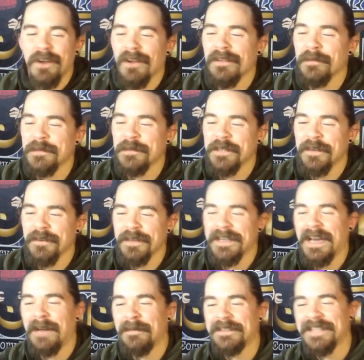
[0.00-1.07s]
Carlin was here to
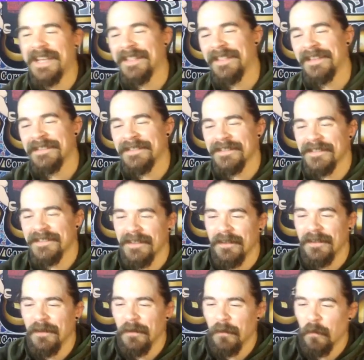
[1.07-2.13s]
commentate this
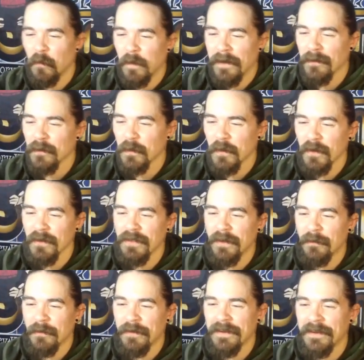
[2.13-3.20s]
weird world
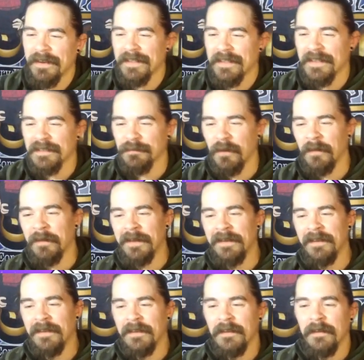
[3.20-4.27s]
that we're in at this moment.
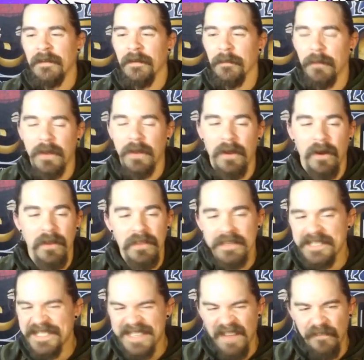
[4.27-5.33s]
But all
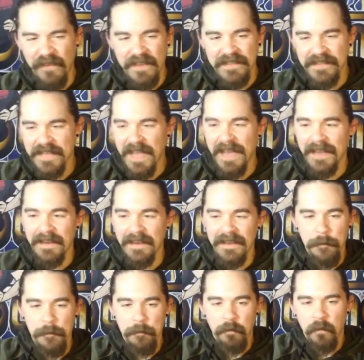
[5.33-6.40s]
this yeah. stuff he said,
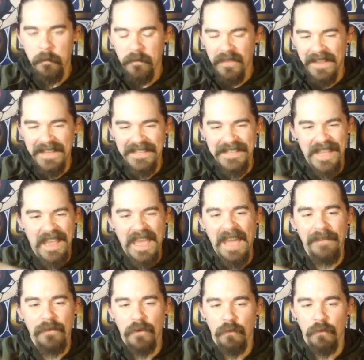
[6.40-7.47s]
it's like
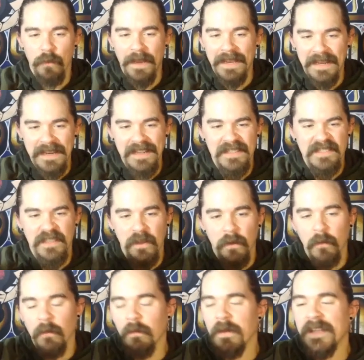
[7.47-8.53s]
evergreen, and it
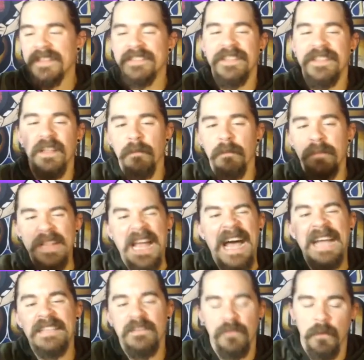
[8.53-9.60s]
still it still
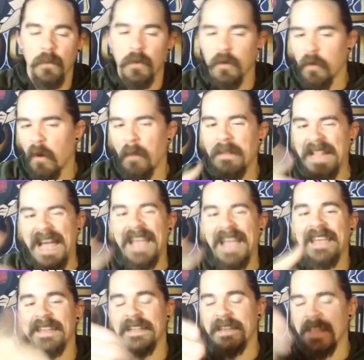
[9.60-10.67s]
applies if you were to apply
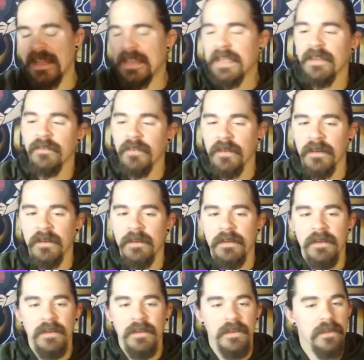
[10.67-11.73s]
it in any of the
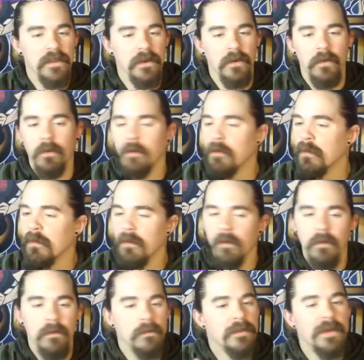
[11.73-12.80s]
the
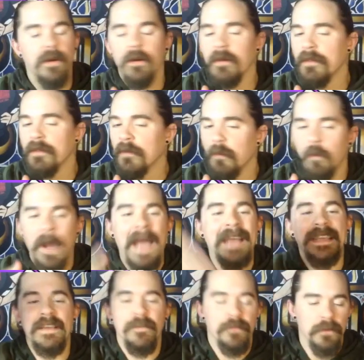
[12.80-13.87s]
the the
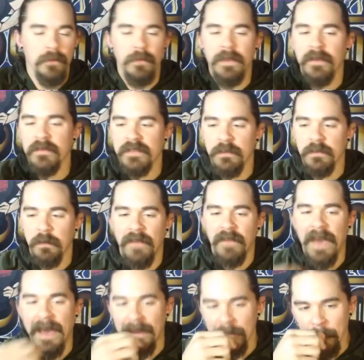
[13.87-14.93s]
wacky few years that we've
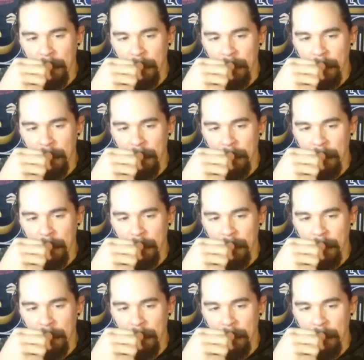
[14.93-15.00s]
had.